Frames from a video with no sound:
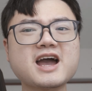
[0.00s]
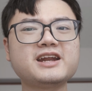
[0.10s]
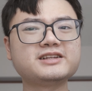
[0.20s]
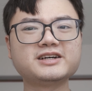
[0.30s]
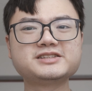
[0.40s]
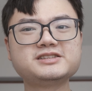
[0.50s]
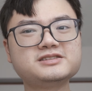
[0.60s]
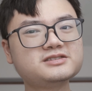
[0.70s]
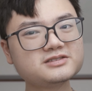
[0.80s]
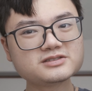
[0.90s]
and it
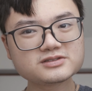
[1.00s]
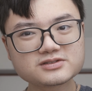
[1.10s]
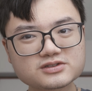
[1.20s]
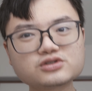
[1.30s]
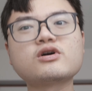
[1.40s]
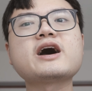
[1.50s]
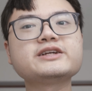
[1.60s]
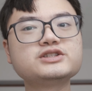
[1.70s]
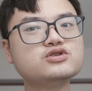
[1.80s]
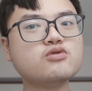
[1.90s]
doesn't
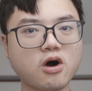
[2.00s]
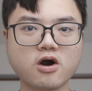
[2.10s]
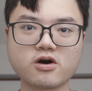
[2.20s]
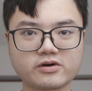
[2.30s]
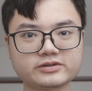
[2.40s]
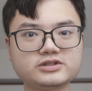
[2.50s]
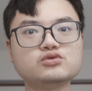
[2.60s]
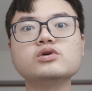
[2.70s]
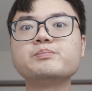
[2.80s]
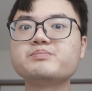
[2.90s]
try too hard
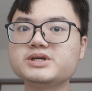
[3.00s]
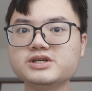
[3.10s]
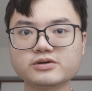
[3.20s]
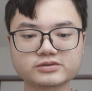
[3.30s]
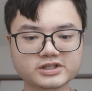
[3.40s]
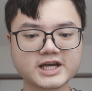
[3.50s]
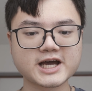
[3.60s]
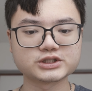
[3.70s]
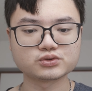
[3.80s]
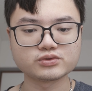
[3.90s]
to appeal to
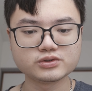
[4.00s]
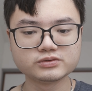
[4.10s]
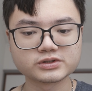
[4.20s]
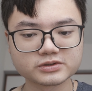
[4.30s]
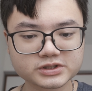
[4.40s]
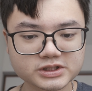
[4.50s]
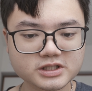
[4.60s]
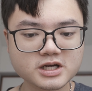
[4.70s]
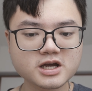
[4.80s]
casual users.